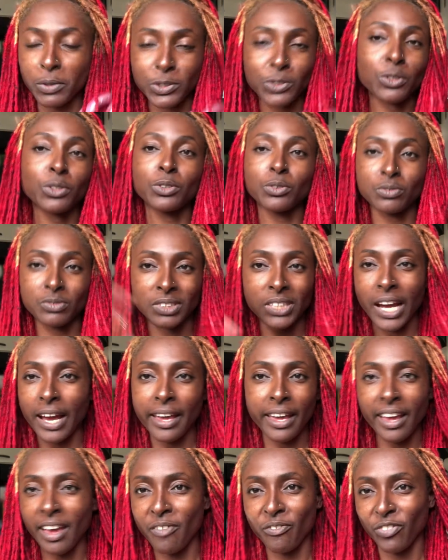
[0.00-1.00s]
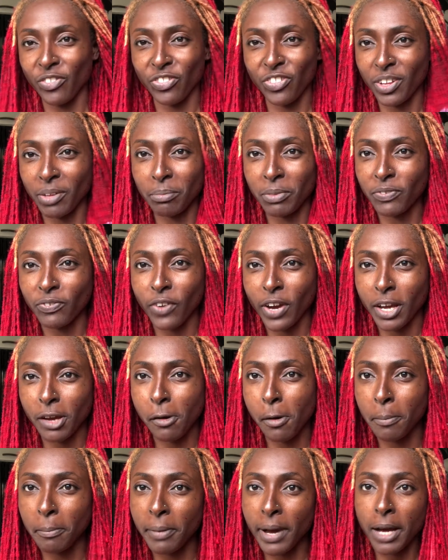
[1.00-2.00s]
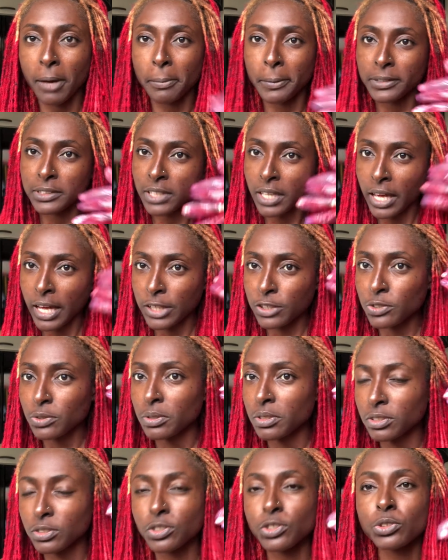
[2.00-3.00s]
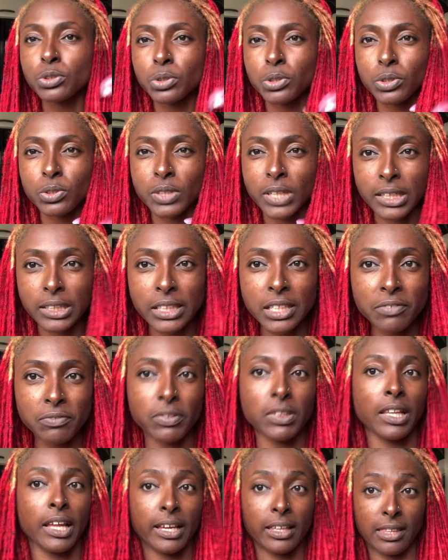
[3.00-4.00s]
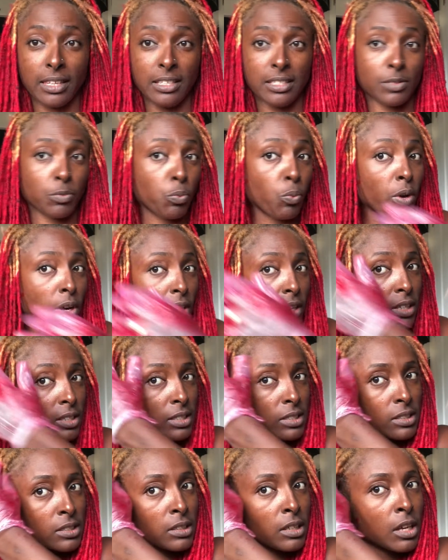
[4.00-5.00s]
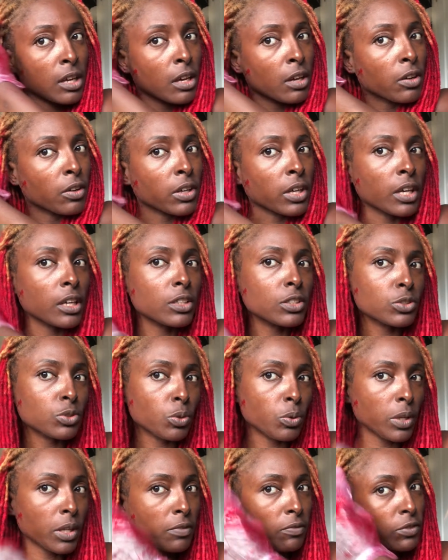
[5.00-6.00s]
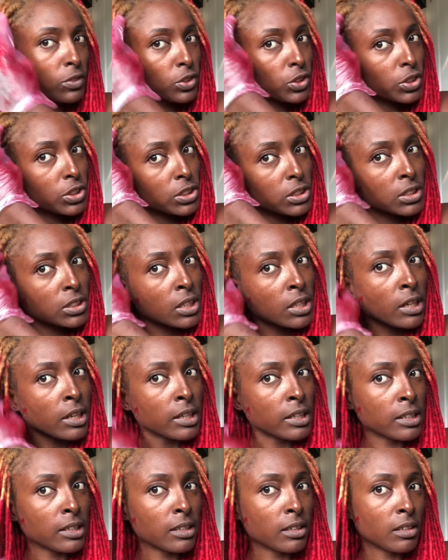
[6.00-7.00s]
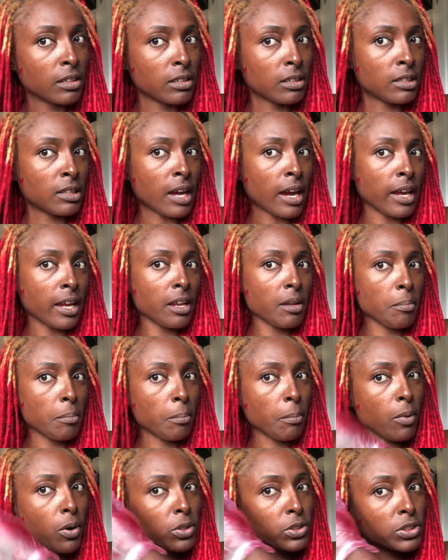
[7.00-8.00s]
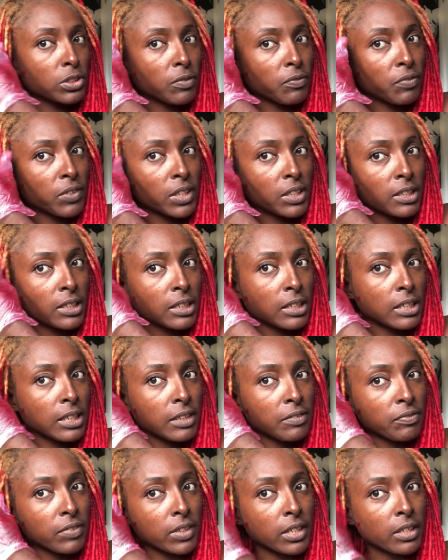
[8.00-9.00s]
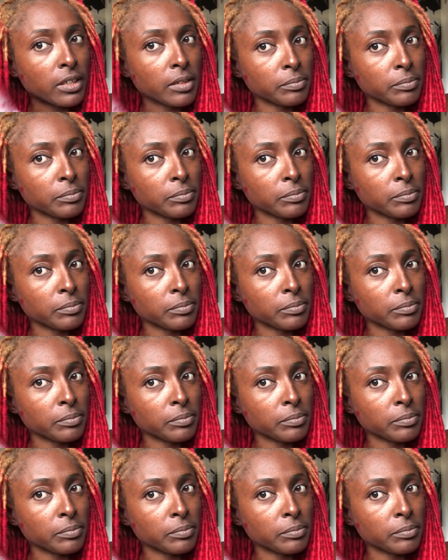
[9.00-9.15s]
going to dye everything before I come back, but I just want to show you that even like this works. Okay, so even just dyeing most of it and leaving